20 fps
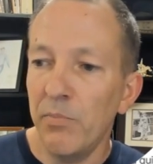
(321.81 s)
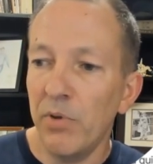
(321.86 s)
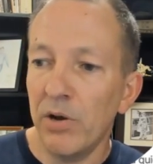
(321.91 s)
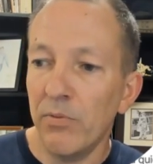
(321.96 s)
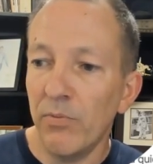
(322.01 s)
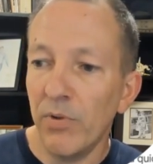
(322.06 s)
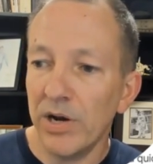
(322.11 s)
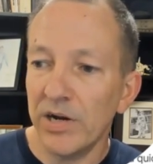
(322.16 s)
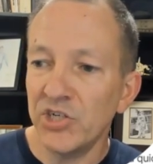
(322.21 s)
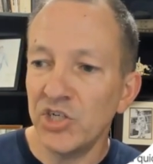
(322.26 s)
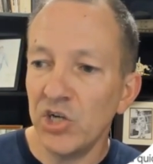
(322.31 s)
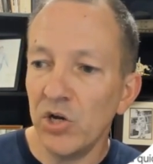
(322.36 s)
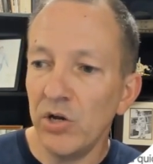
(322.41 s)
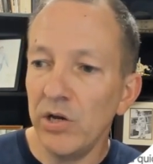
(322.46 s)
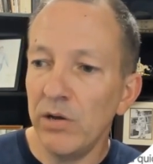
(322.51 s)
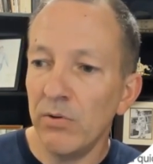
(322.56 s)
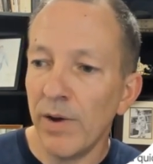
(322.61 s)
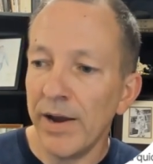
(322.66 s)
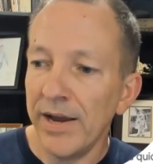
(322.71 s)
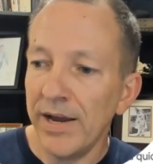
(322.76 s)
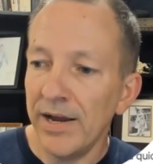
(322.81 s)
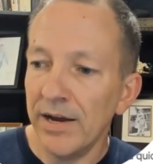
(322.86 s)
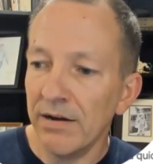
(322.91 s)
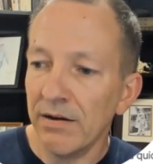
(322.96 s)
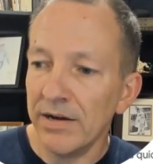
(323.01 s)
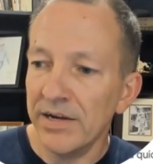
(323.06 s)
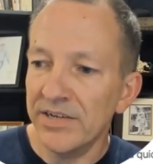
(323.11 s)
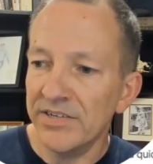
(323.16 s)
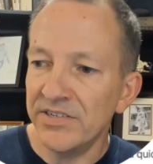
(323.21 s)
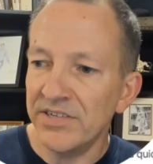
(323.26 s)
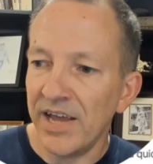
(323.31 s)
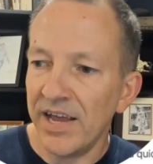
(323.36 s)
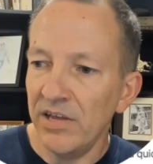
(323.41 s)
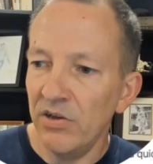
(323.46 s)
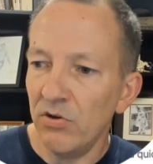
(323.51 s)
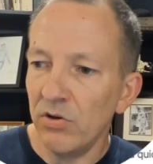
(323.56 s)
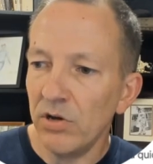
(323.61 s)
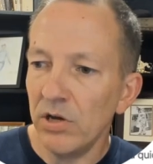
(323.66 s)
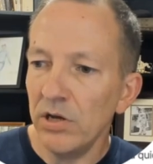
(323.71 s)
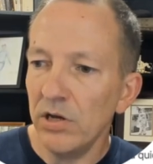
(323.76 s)
But I want to show you right here is that
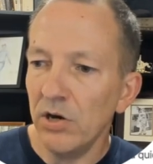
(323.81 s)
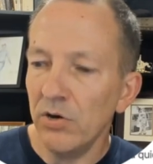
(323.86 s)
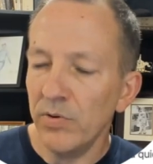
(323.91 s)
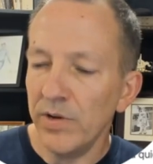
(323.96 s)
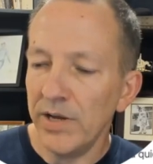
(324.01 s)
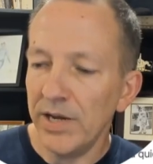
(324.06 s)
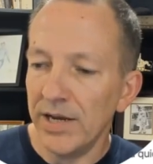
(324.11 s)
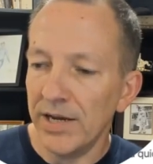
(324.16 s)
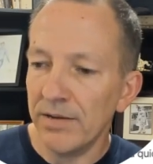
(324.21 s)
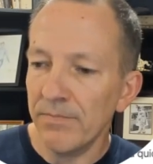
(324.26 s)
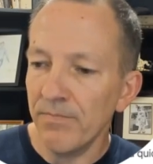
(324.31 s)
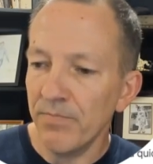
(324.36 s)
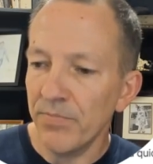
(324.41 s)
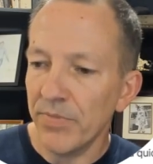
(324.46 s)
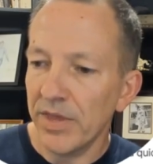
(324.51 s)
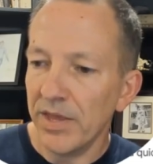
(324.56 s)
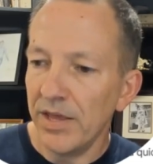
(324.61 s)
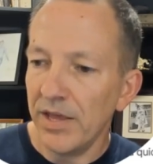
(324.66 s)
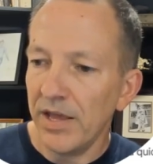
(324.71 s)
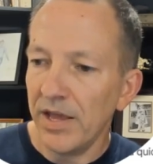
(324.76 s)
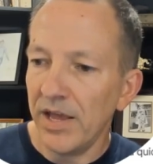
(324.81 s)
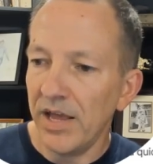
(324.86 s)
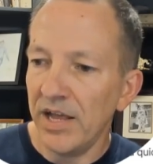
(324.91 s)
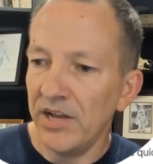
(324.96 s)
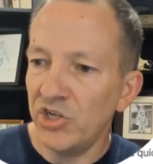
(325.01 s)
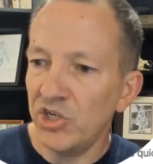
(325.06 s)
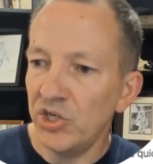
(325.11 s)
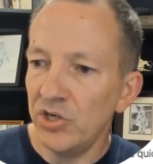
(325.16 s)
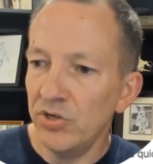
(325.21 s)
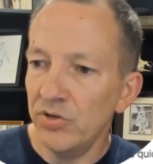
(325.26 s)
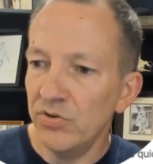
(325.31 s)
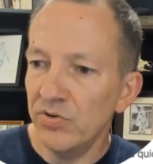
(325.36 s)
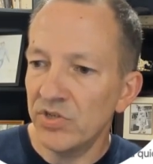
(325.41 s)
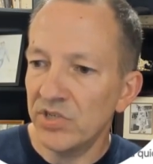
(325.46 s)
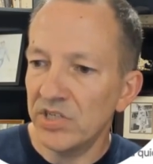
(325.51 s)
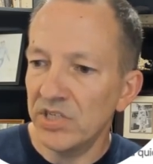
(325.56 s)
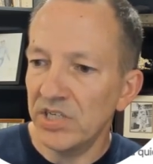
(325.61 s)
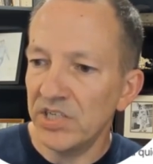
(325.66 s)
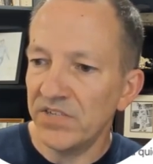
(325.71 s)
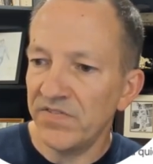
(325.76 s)
you can go in and
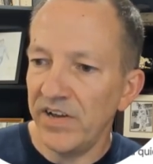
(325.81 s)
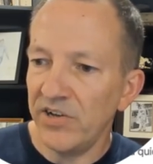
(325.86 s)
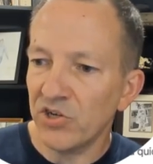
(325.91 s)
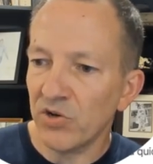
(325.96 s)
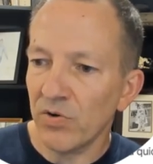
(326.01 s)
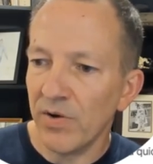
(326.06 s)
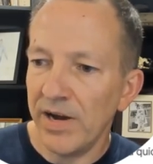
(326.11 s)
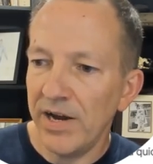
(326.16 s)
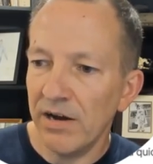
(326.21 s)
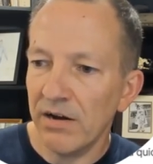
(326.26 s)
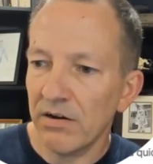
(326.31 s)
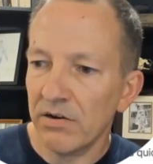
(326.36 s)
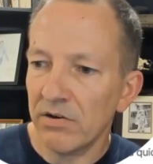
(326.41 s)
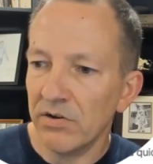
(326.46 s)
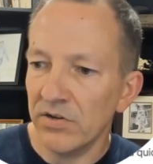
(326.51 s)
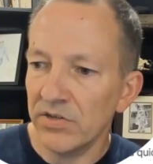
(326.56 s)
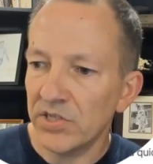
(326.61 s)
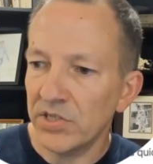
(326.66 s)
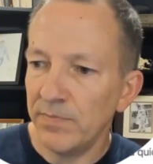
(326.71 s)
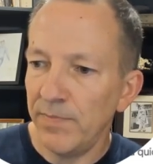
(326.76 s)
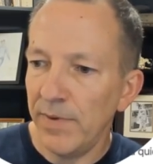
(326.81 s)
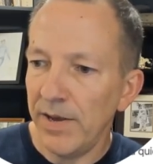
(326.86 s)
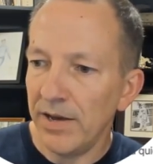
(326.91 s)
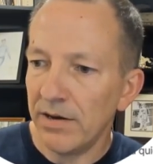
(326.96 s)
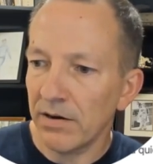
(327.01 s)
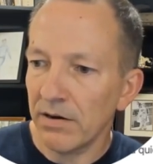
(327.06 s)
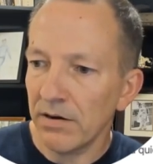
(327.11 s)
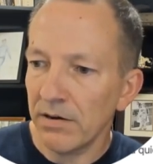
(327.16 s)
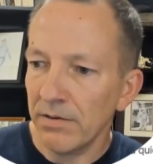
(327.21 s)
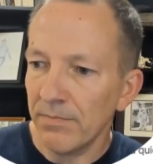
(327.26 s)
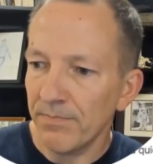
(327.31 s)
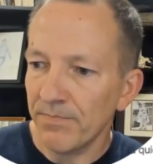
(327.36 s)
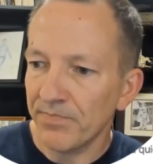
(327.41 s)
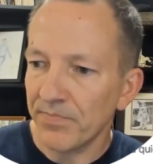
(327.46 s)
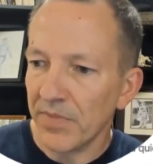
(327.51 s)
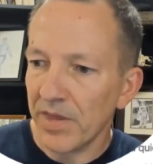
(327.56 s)
choose this feature right here called speaker,